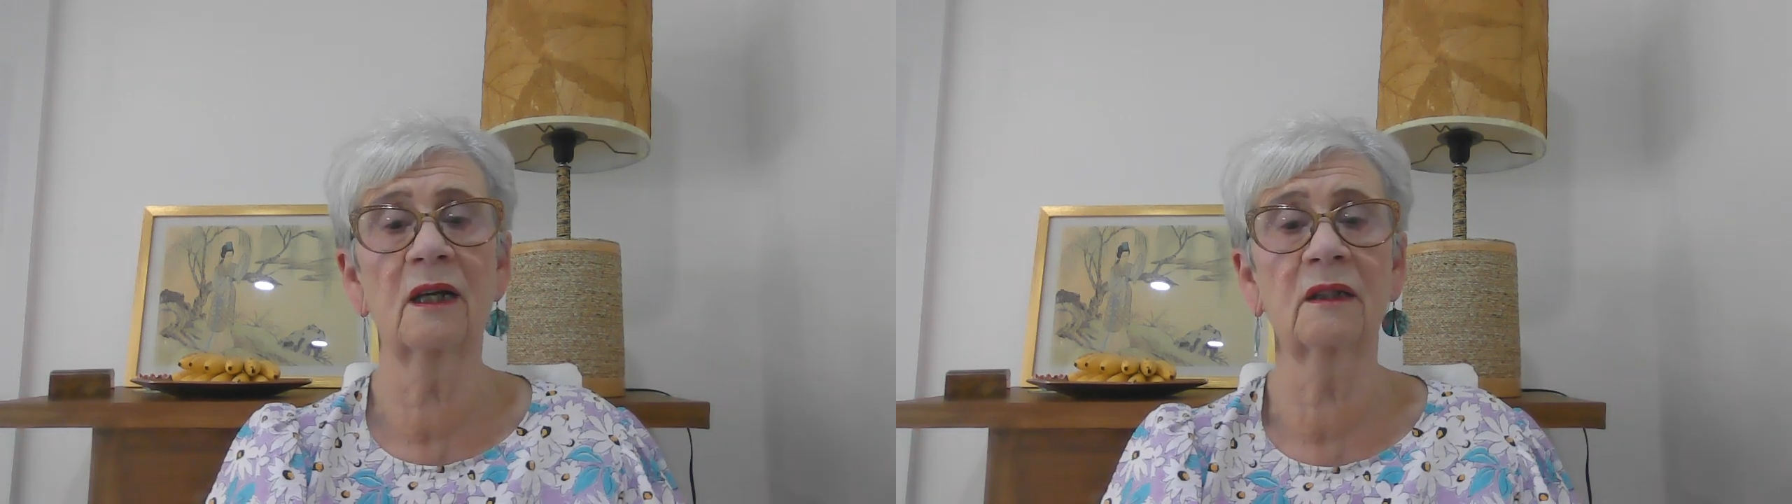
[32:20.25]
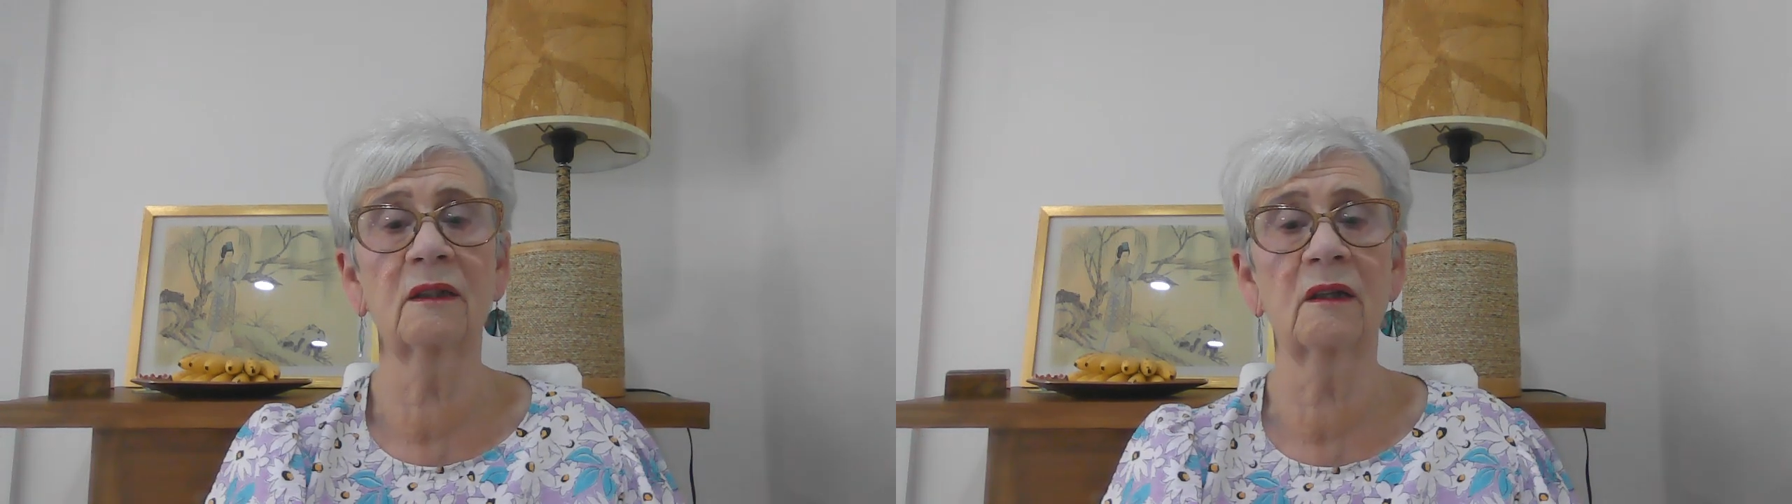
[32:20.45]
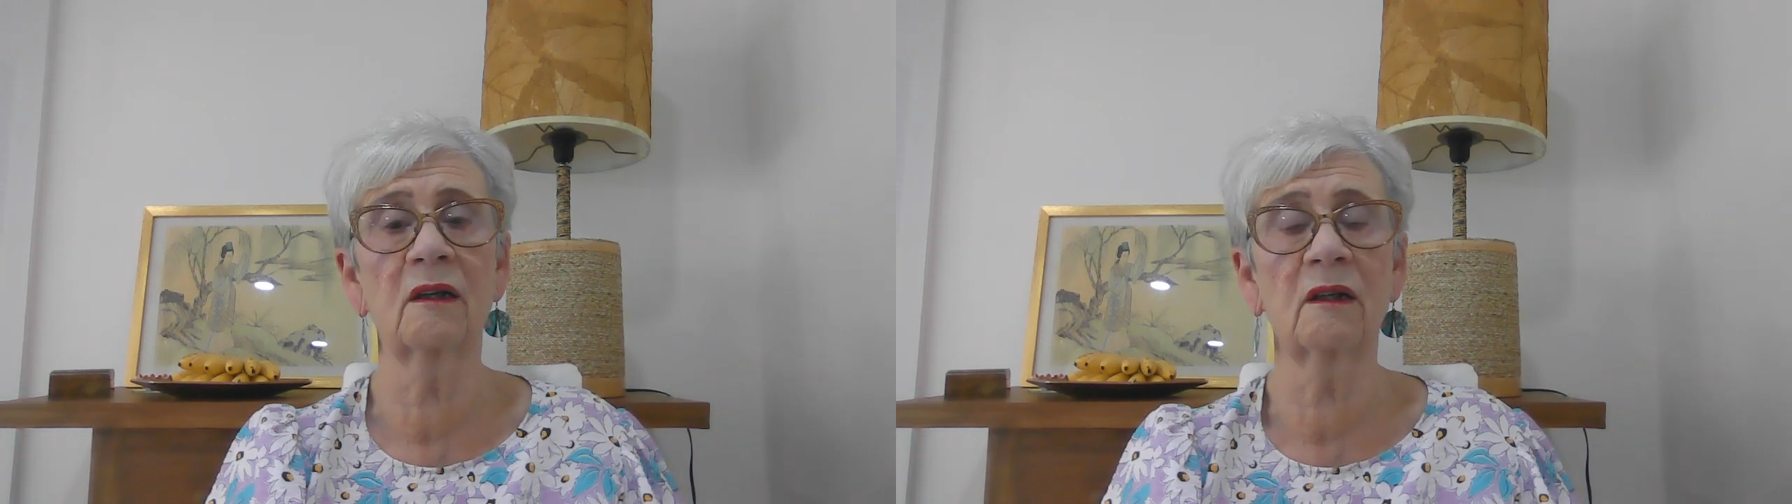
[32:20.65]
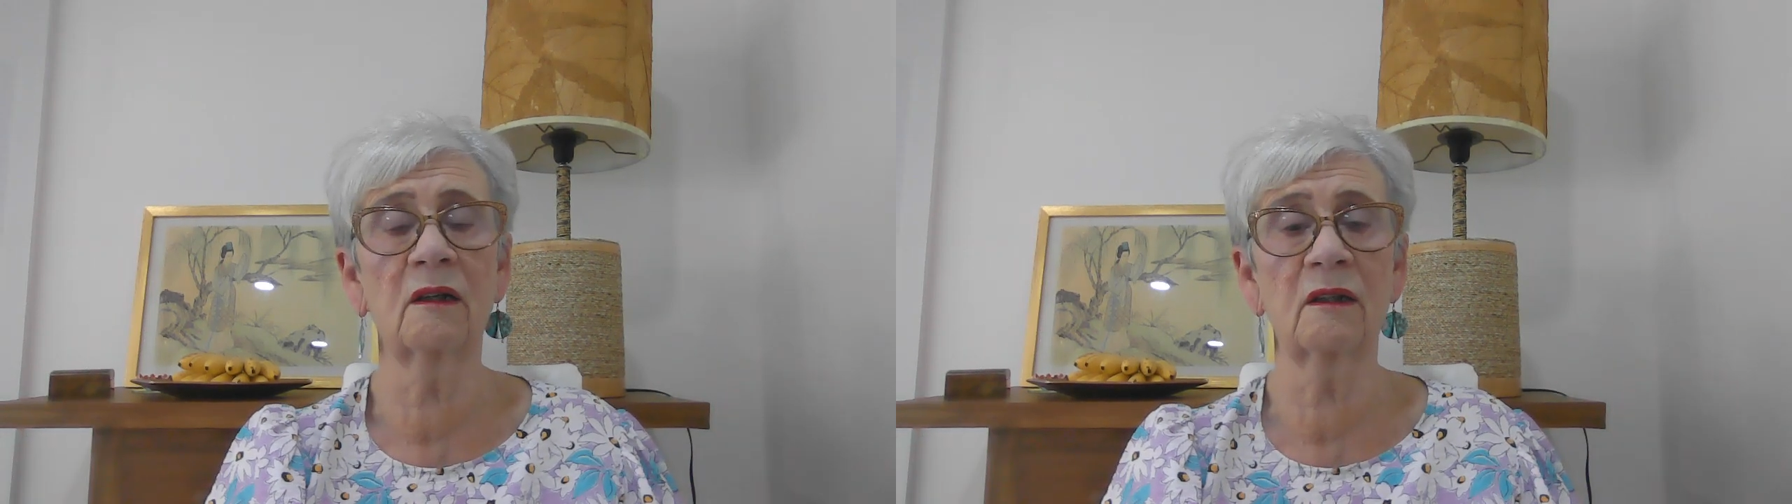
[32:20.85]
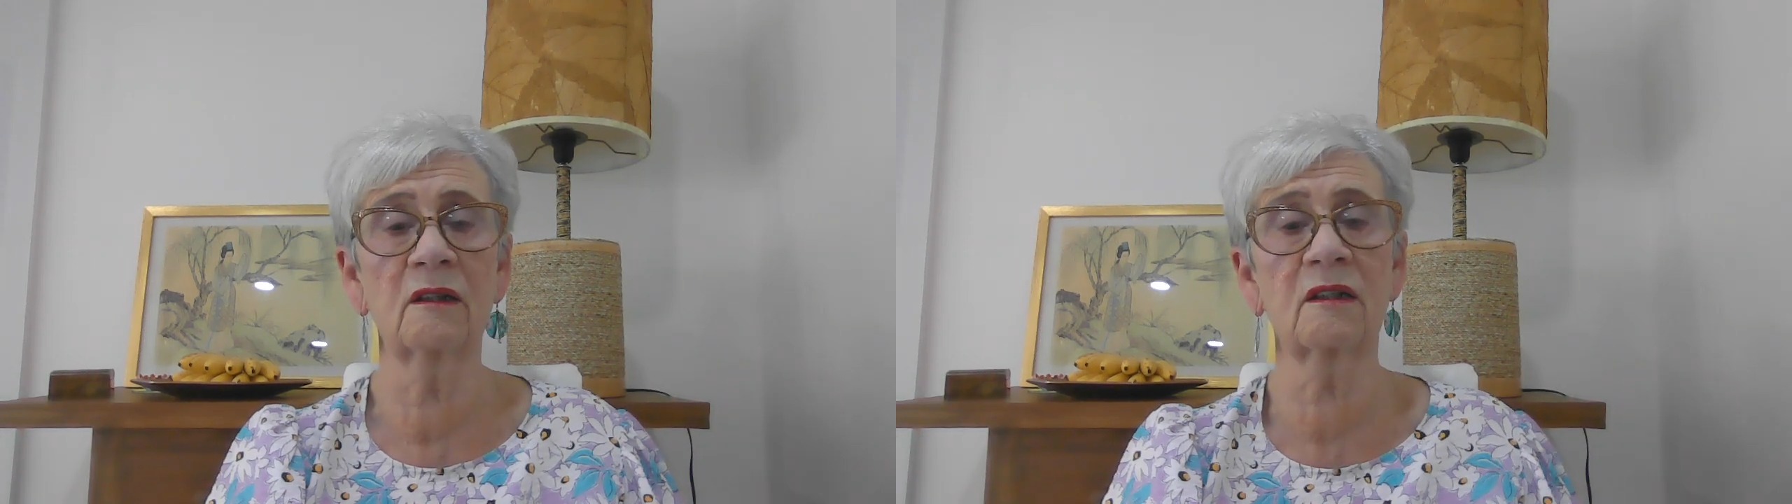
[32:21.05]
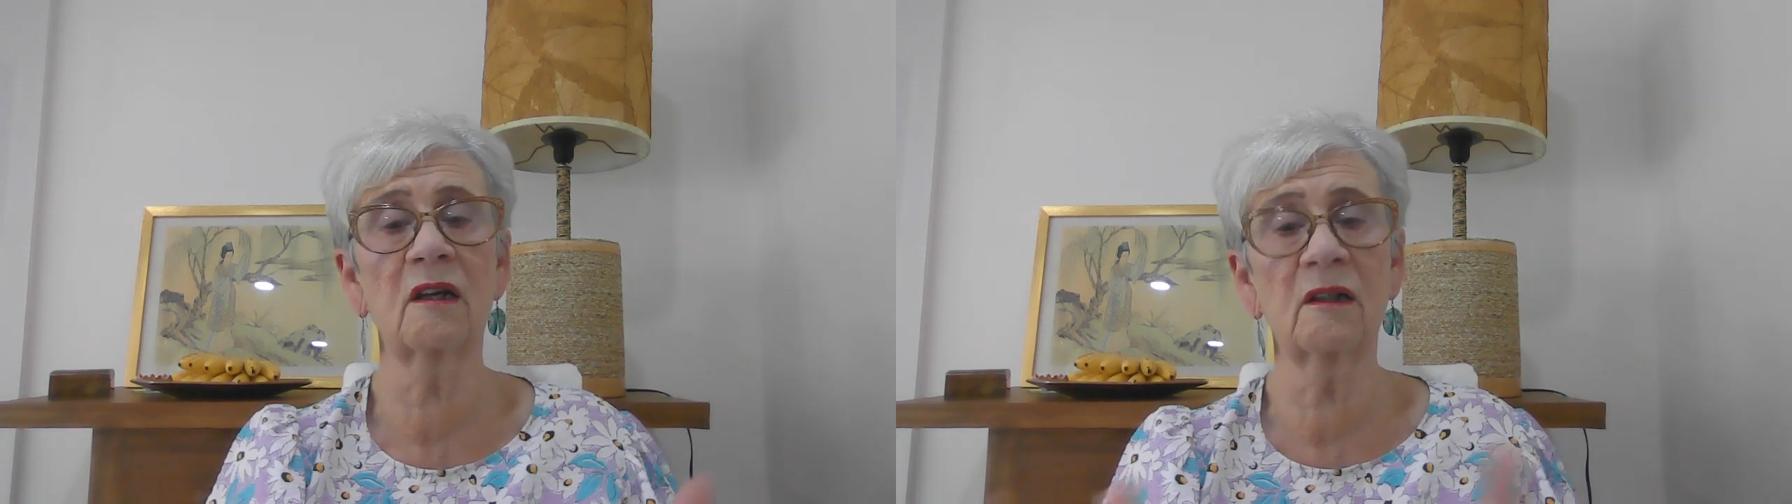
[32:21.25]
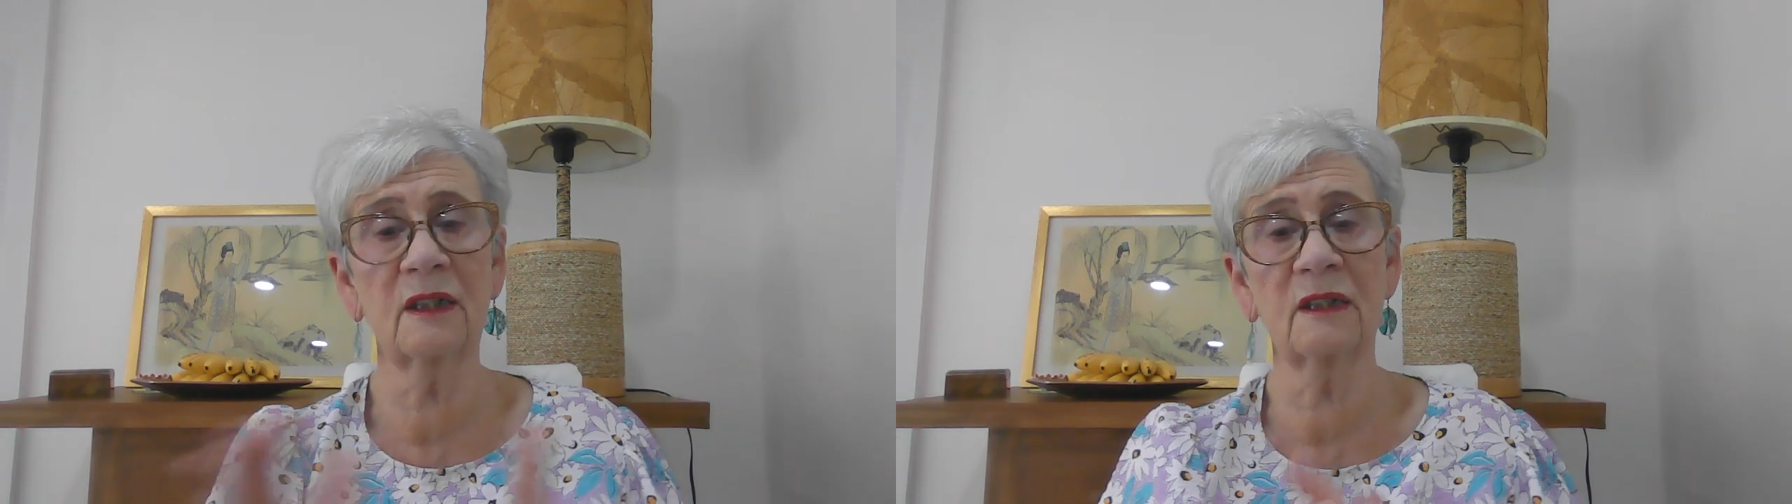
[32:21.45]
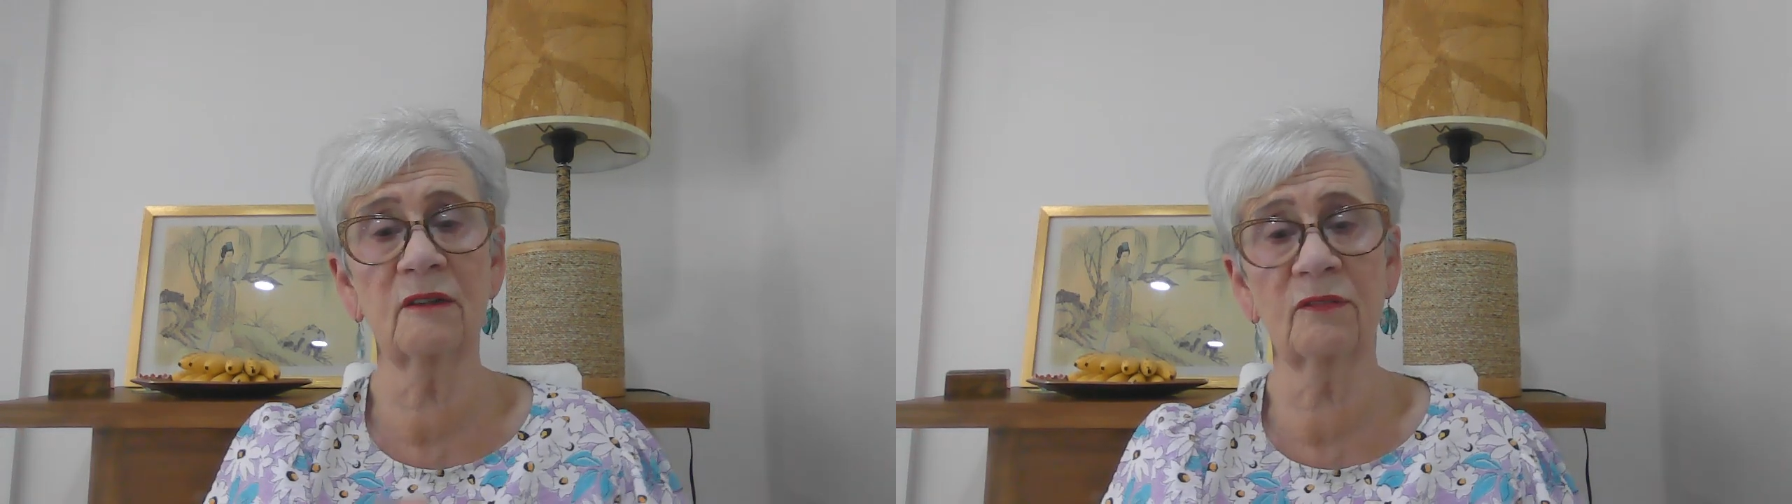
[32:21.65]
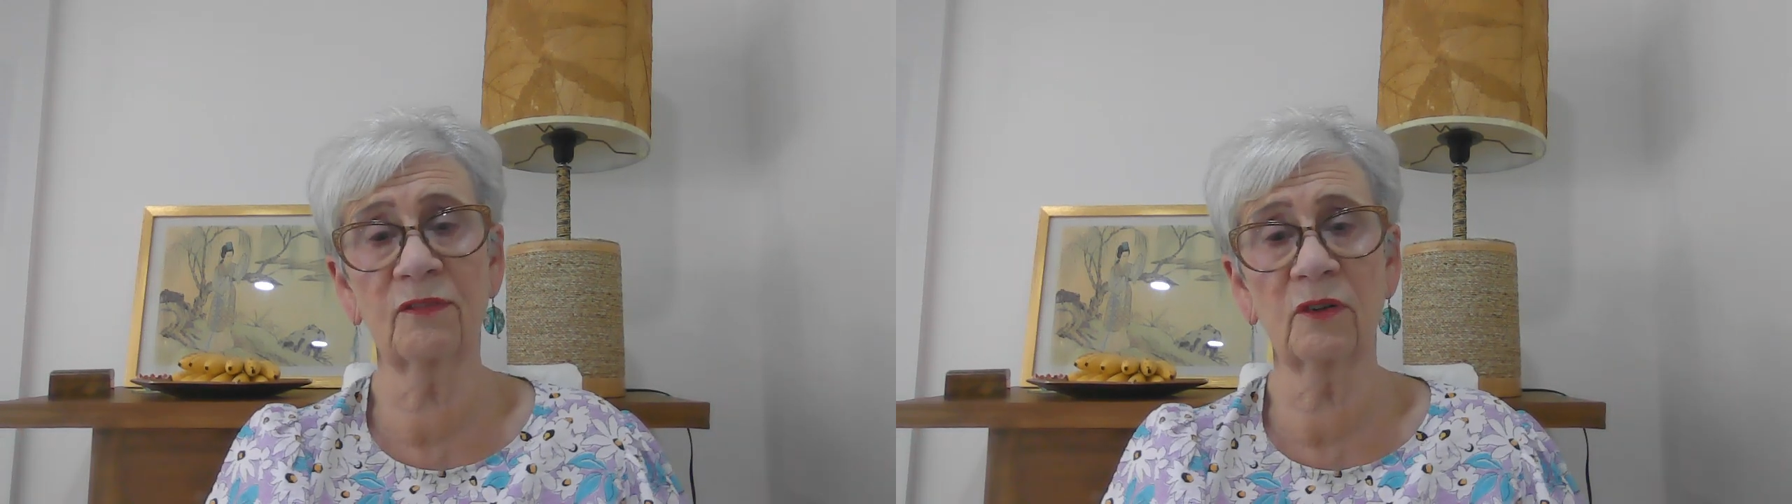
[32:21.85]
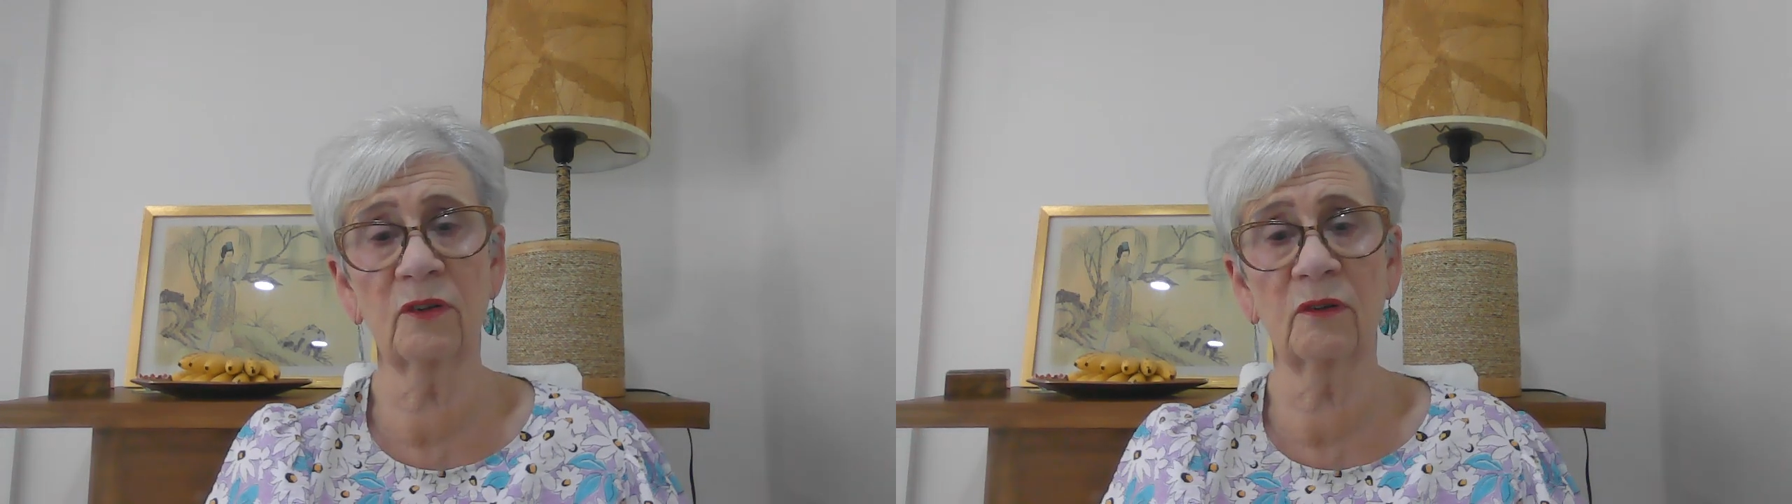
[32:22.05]
And it certainly did
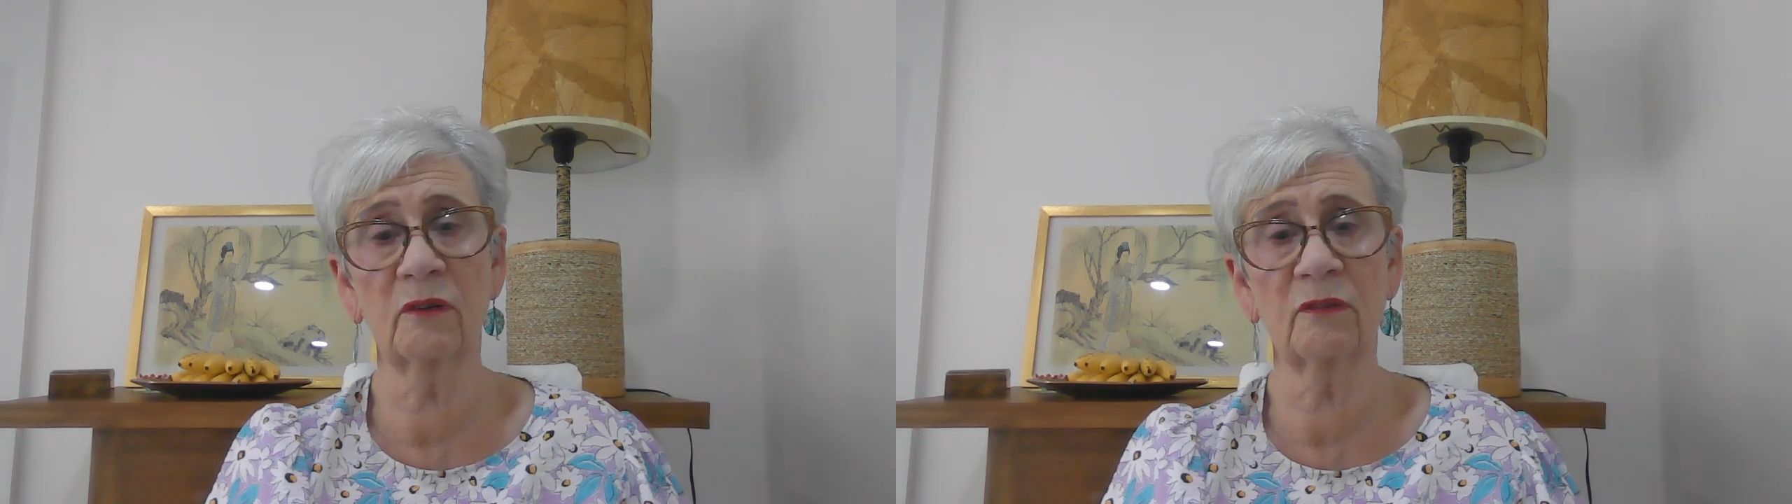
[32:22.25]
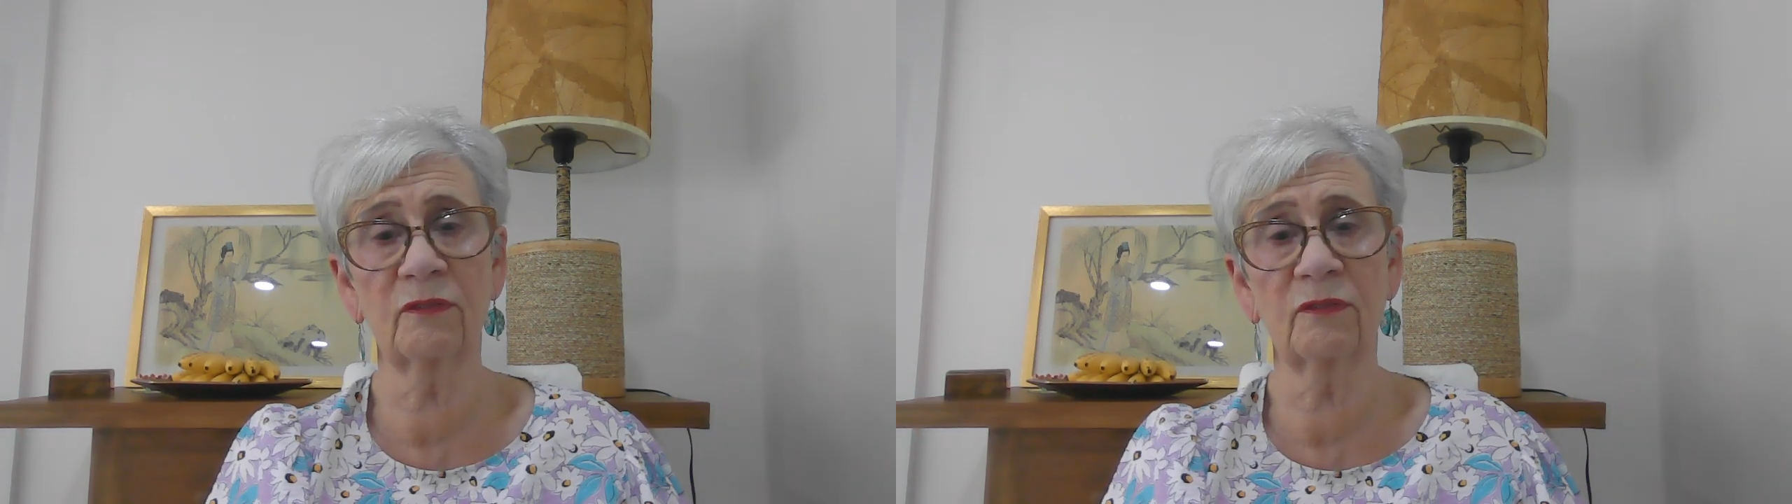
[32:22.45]
for